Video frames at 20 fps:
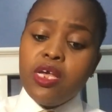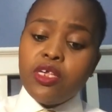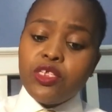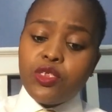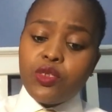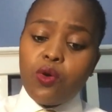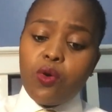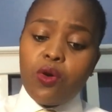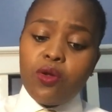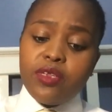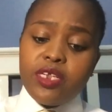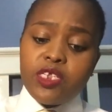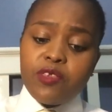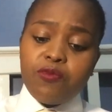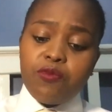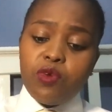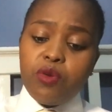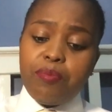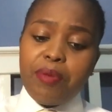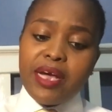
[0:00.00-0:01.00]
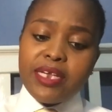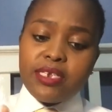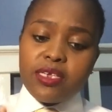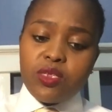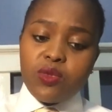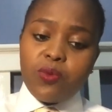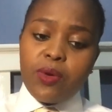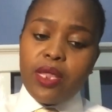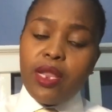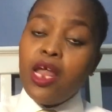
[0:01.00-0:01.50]
So on this food part
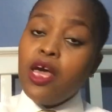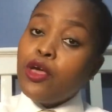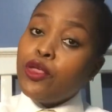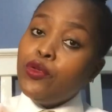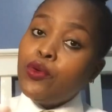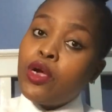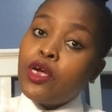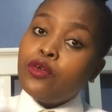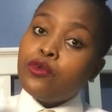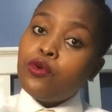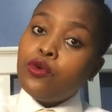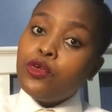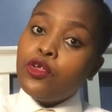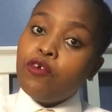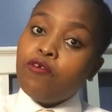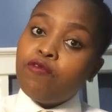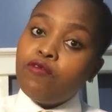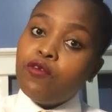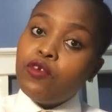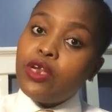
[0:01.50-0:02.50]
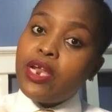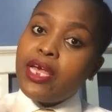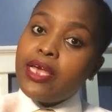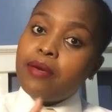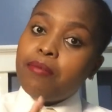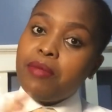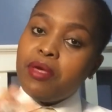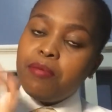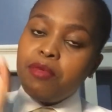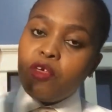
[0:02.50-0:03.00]
as well, you can cook your food.
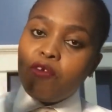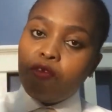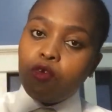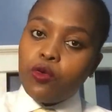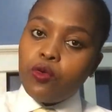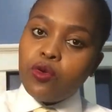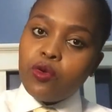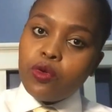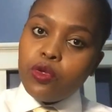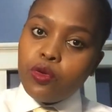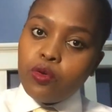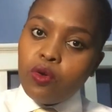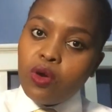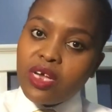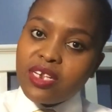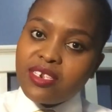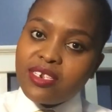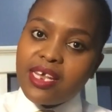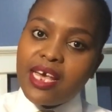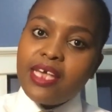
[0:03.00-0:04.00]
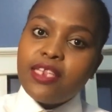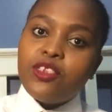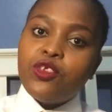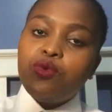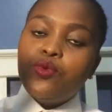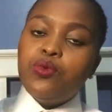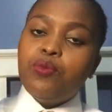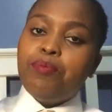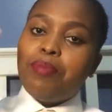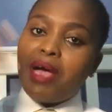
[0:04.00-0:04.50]
Like maybe if you cook at night,
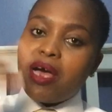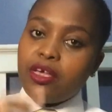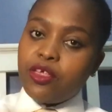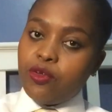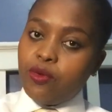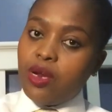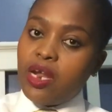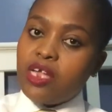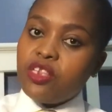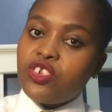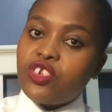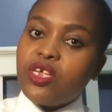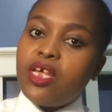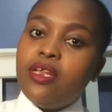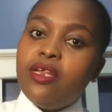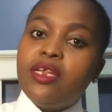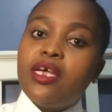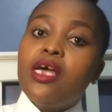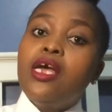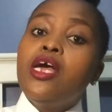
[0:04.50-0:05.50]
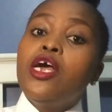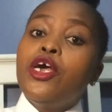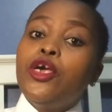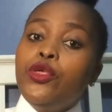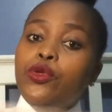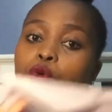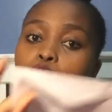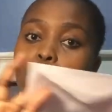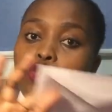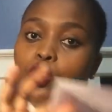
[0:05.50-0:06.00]
you pack your lunch and
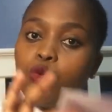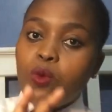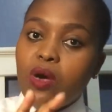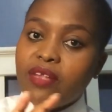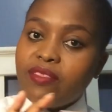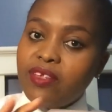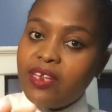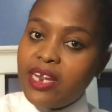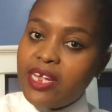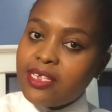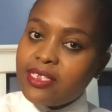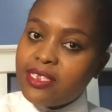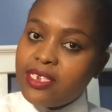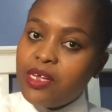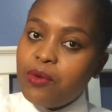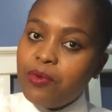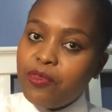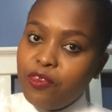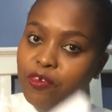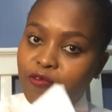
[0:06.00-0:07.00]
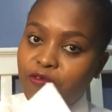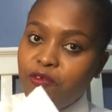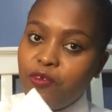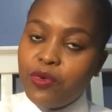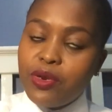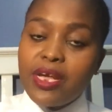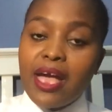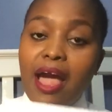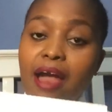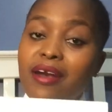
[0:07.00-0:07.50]
you go to work the next day with your
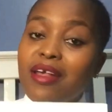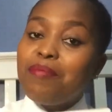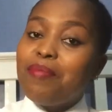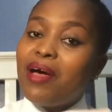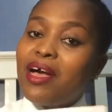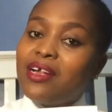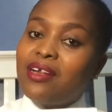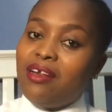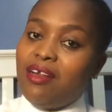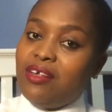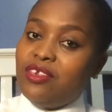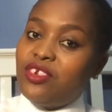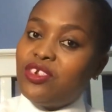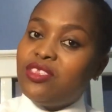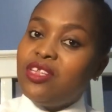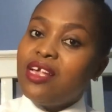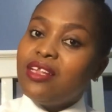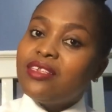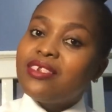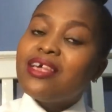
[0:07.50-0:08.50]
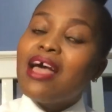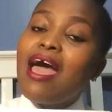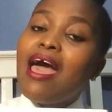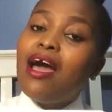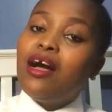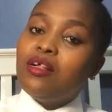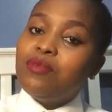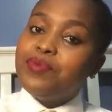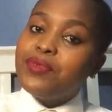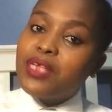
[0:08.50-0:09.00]
food. Carry packed lunch, that
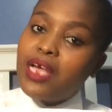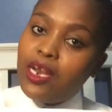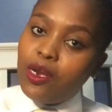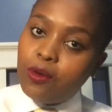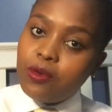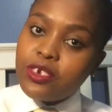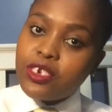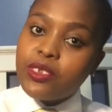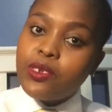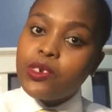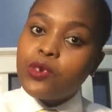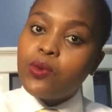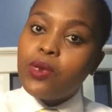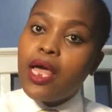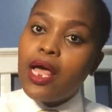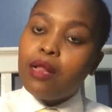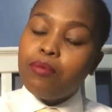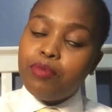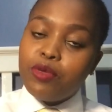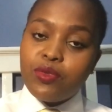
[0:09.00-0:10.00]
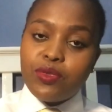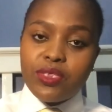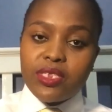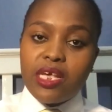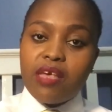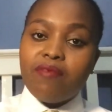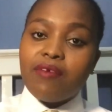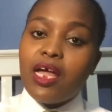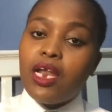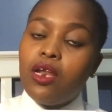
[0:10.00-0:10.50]
helps a lot. It will help you
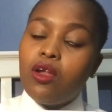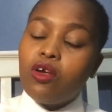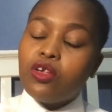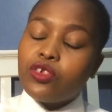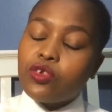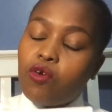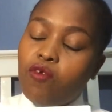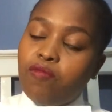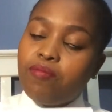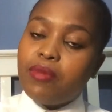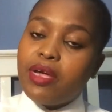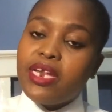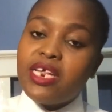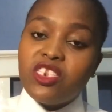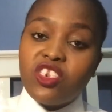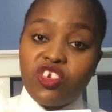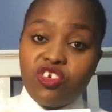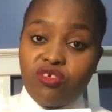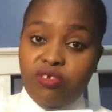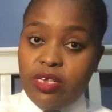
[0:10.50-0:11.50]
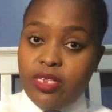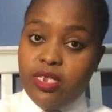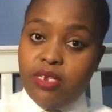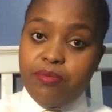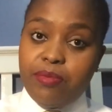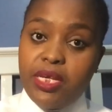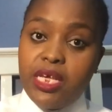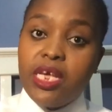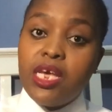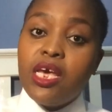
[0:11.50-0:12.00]
save a lot of money.
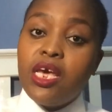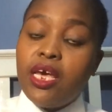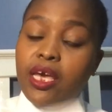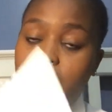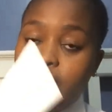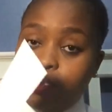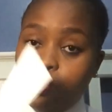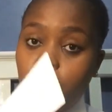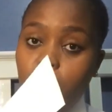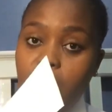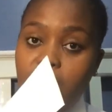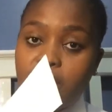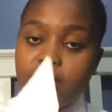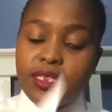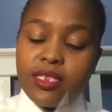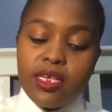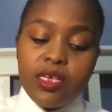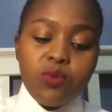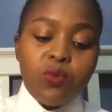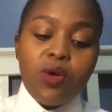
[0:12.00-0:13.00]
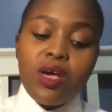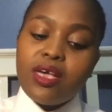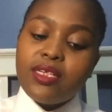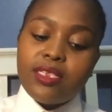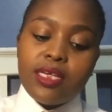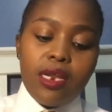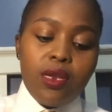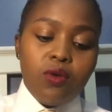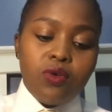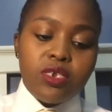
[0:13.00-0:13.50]
Trust me, it works. It
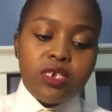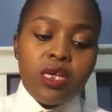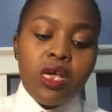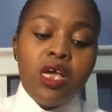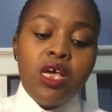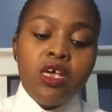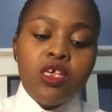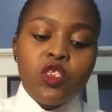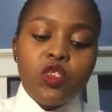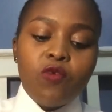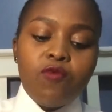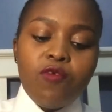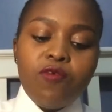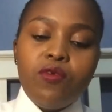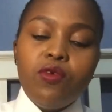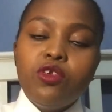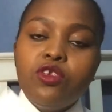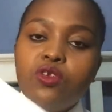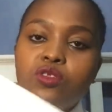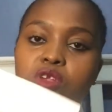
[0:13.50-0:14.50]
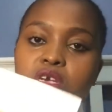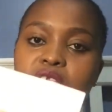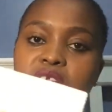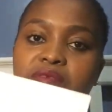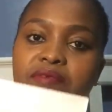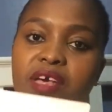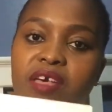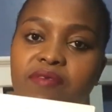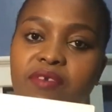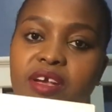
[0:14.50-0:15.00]
works a lot. So for food,
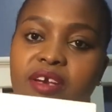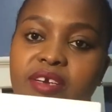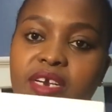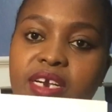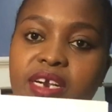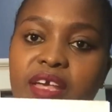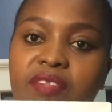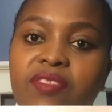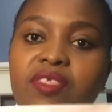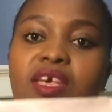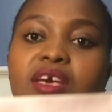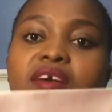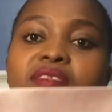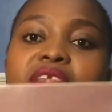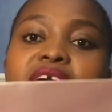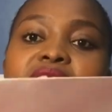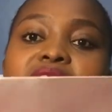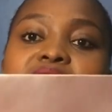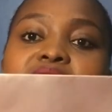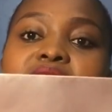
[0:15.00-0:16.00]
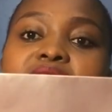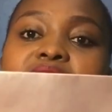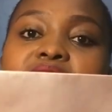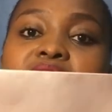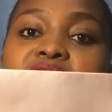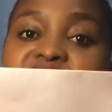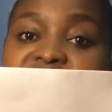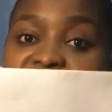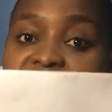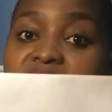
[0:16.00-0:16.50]
2,500, I think that is
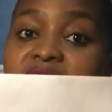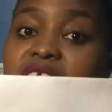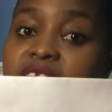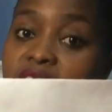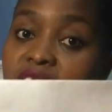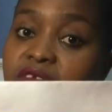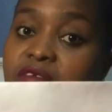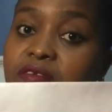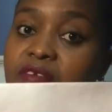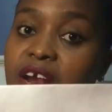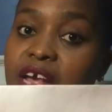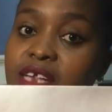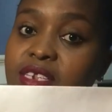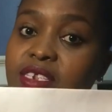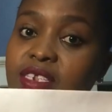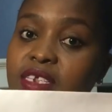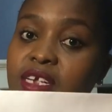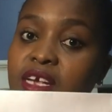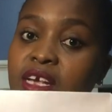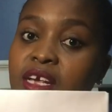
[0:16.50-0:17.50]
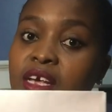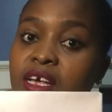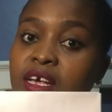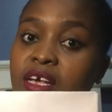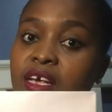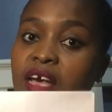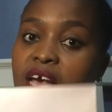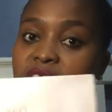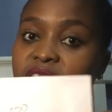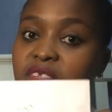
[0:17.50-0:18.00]
fair enough, right?
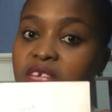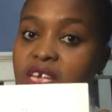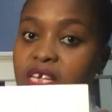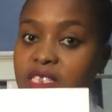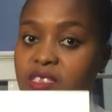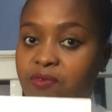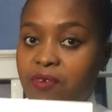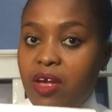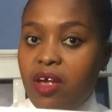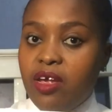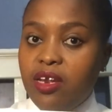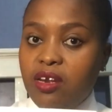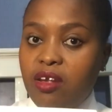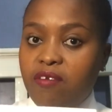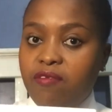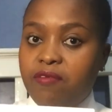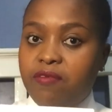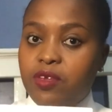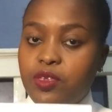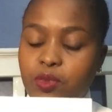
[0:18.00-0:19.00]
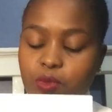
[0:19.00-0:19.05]
I think it's fair enough.